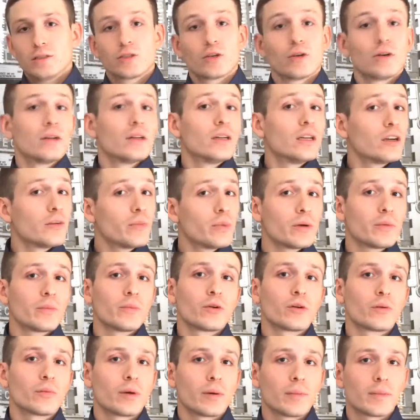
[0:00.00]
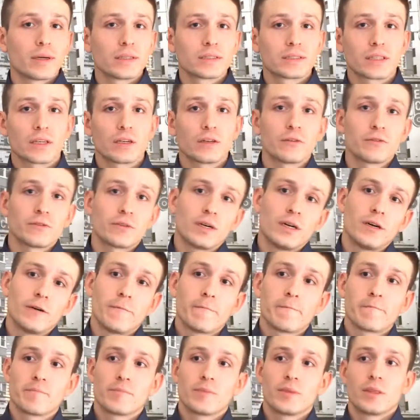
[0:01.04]
So a little bit more about myself.
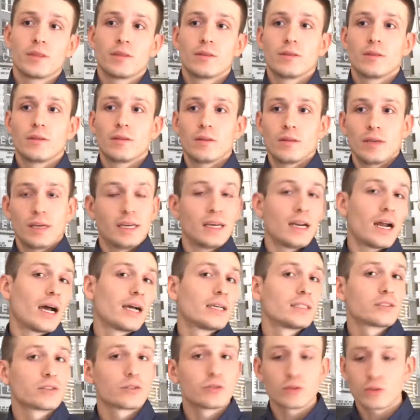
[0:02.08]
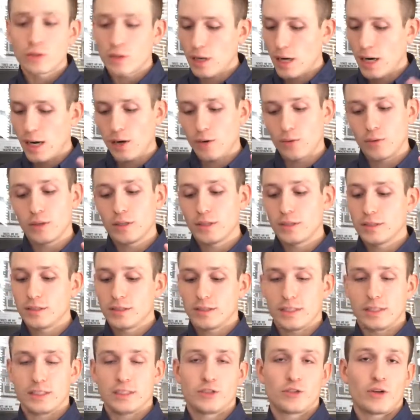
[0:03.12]
In high school, I
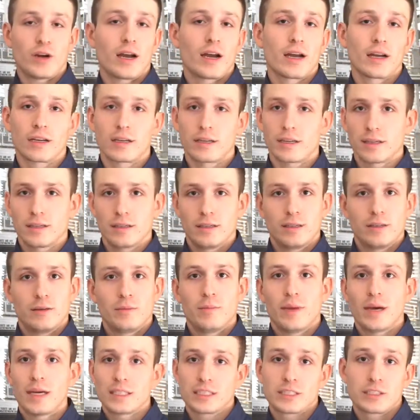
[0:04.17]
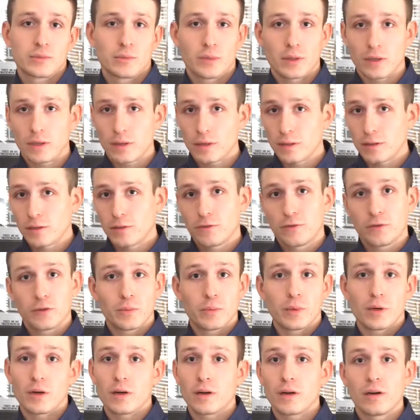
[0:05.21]
was in track, basketball,
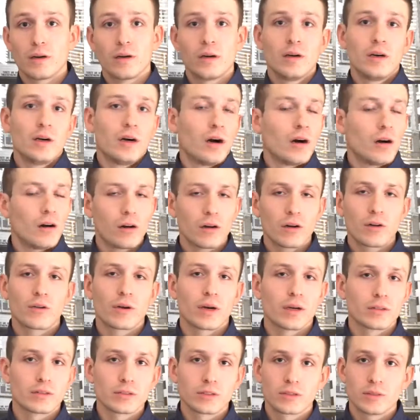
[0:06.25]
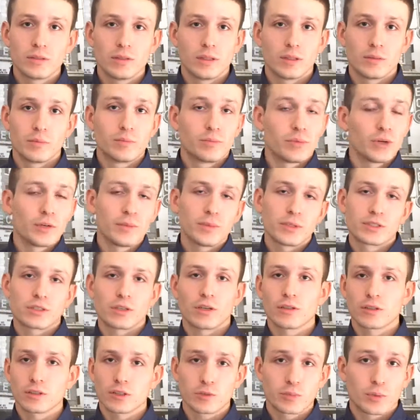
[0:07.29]
football, all around, pretty much
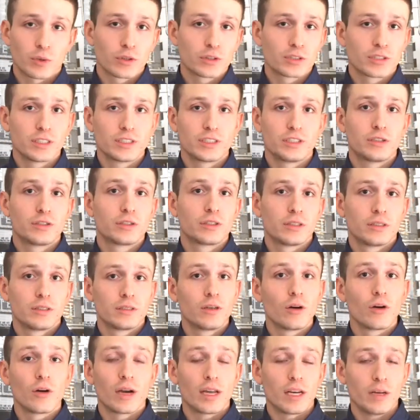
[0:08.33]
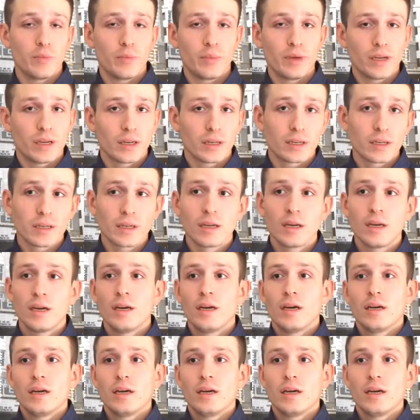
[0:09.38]
all the sports that you could go ahead and be in.